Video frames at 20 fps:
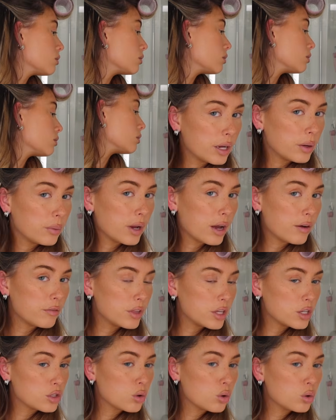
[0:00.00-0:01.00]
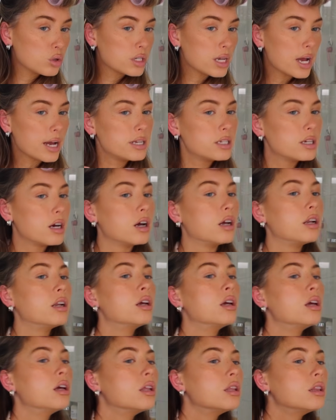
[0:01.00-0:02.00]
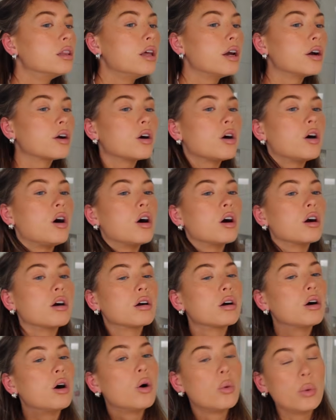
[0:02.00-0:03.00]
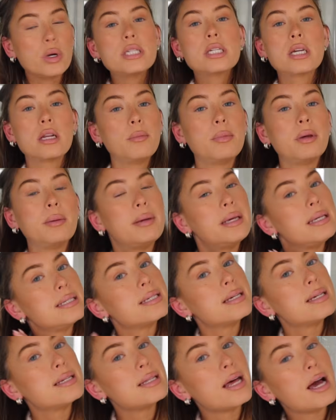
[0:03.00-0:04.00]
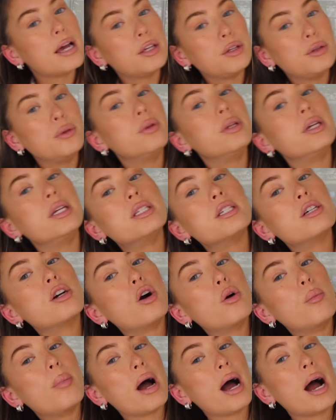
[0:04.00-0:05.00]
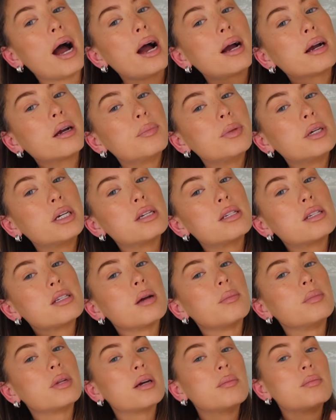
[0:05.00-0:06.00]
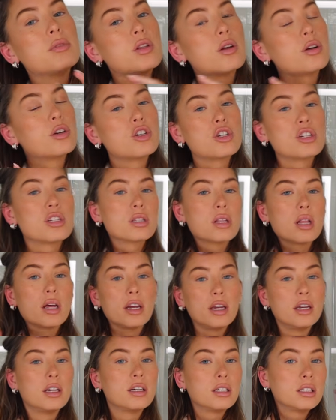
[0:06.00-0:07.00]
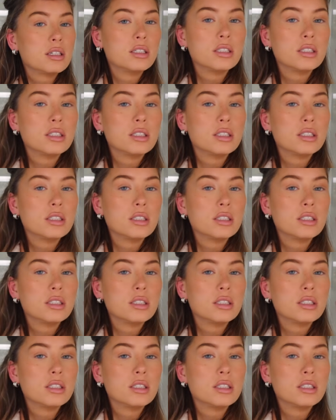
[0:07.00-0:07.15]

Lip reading: Okay, we have this whole side done. There are always going to be pieces that you need to go back because sometimes they're just like,